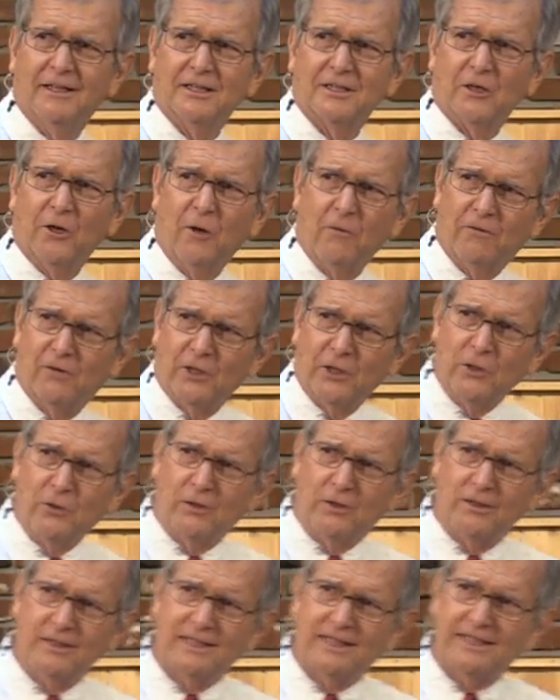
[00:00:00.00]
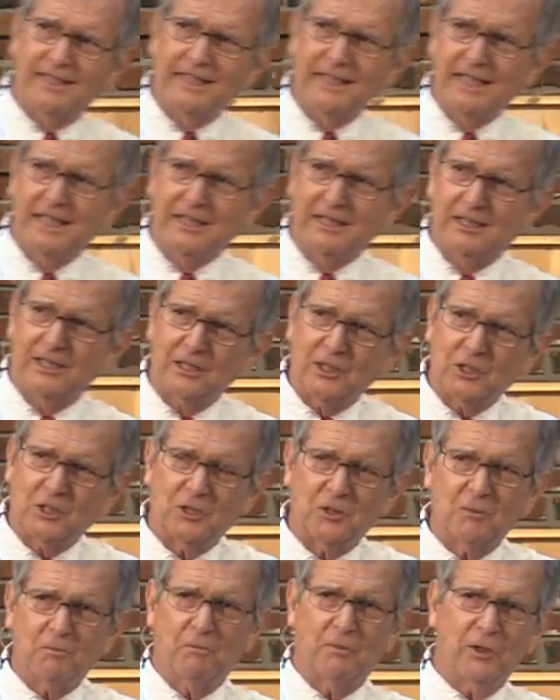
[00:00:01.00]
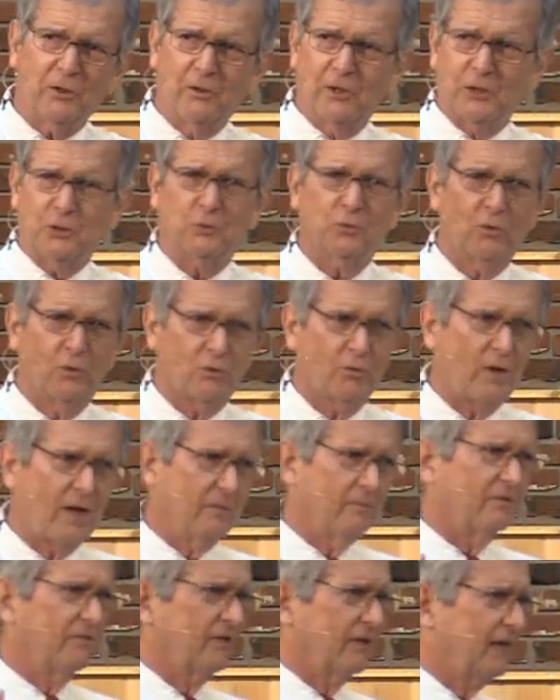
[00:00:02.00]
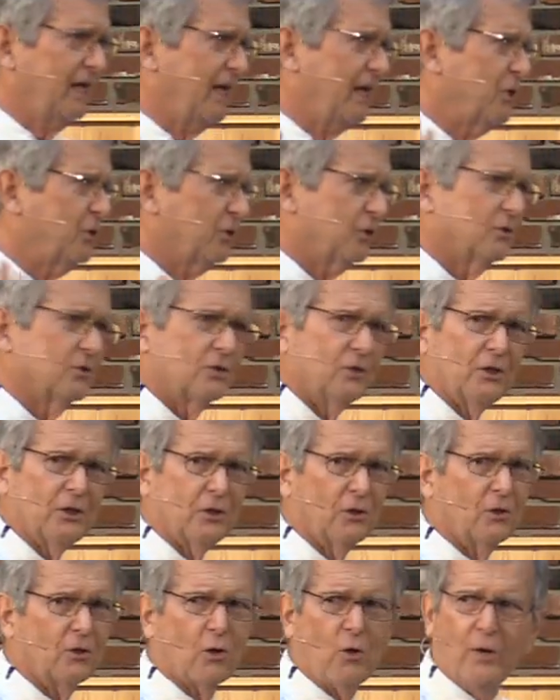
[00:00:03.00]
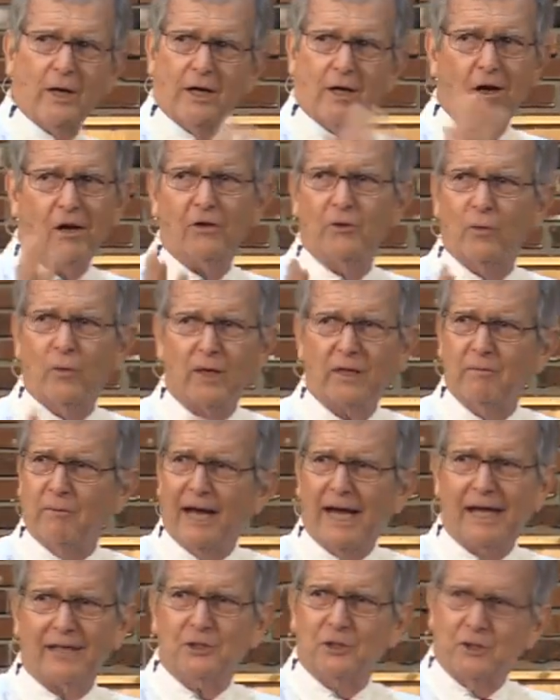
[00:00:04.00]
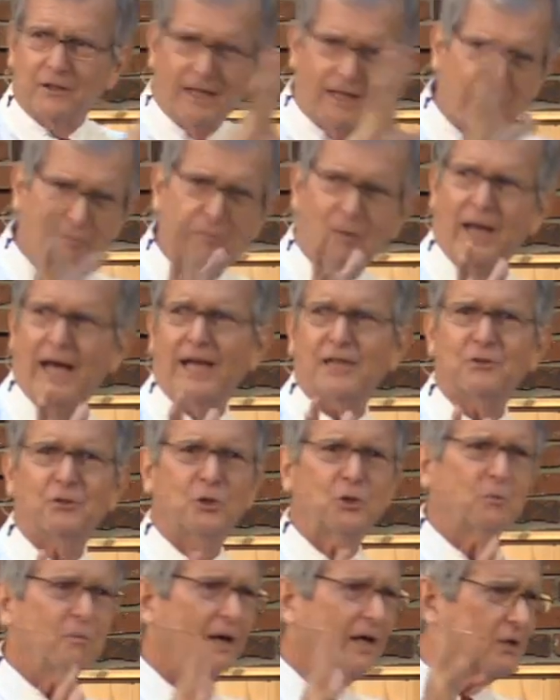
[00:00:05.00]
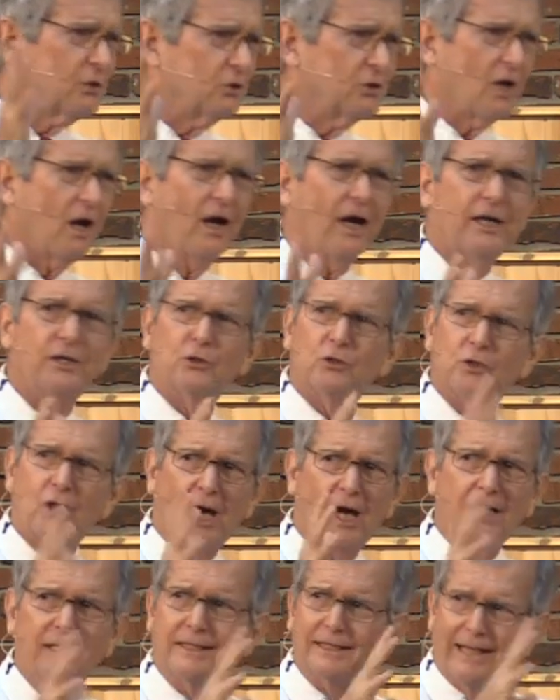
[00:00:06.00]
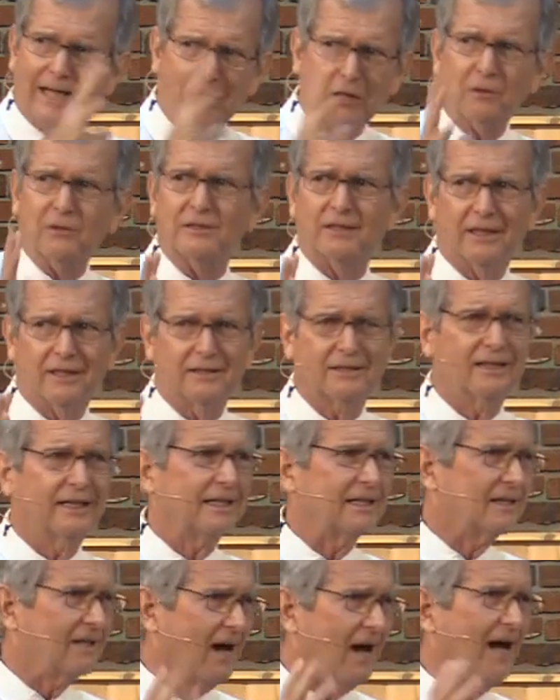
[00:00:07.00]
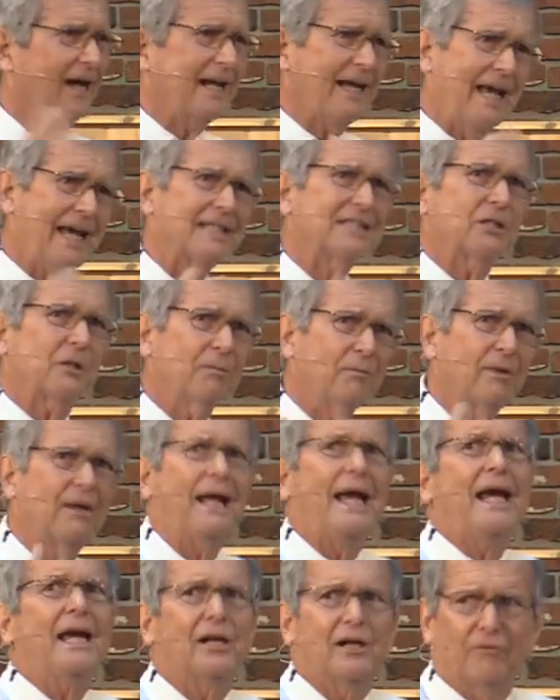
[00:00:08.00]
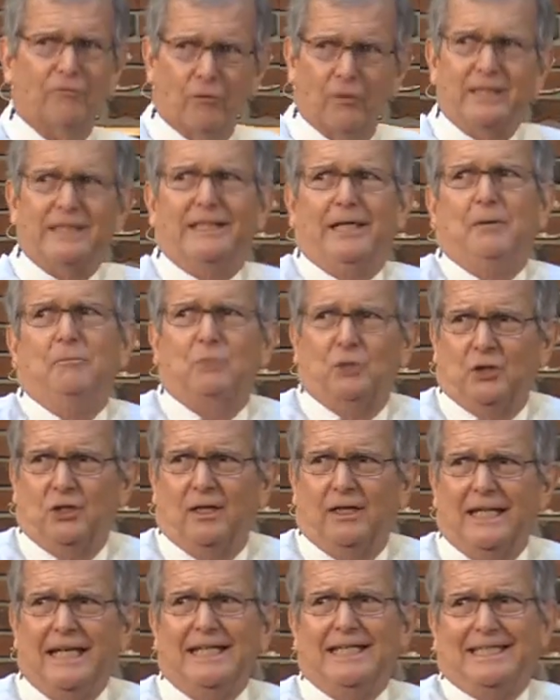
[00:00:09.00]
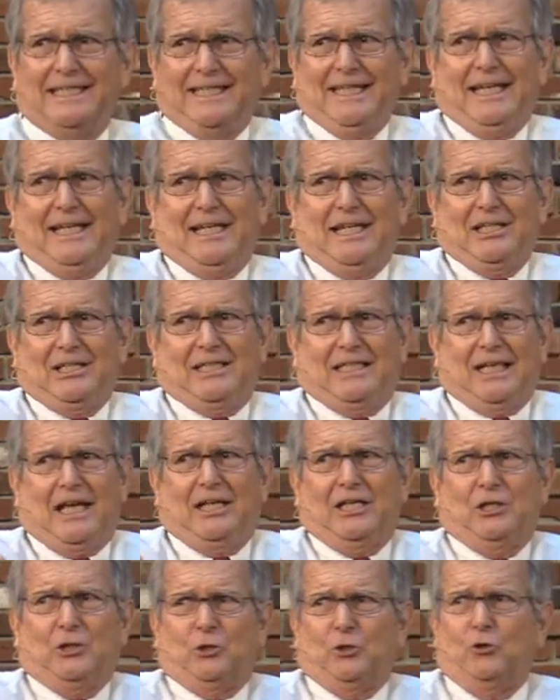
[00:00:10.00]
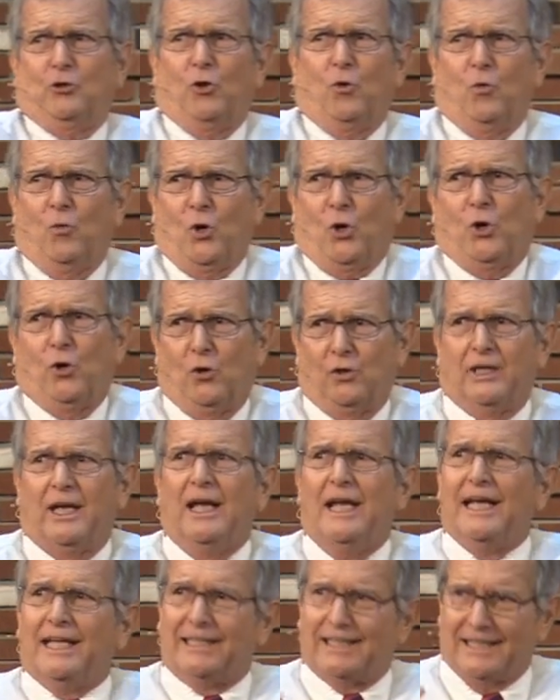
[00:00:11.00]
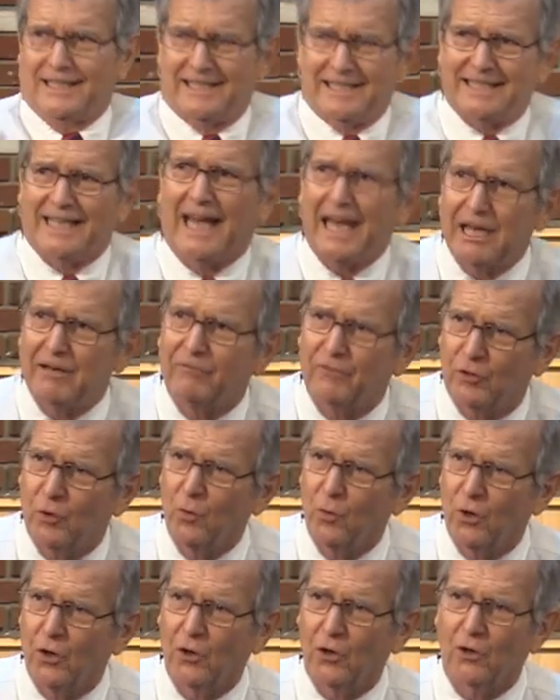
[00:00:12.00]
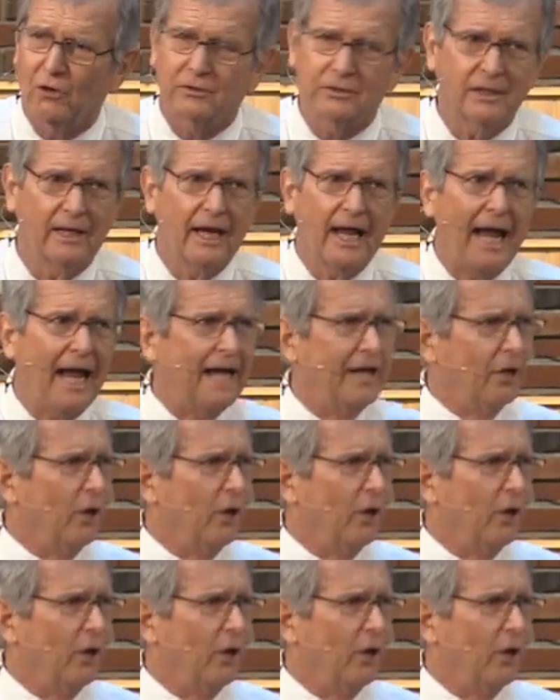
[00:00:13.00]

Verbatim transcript: So, hopefully, you can see the spiritual ramifications here going all the way back to that passage by John. John tells us that God has a plan of redemption. He sent his Son into the world to save the world, and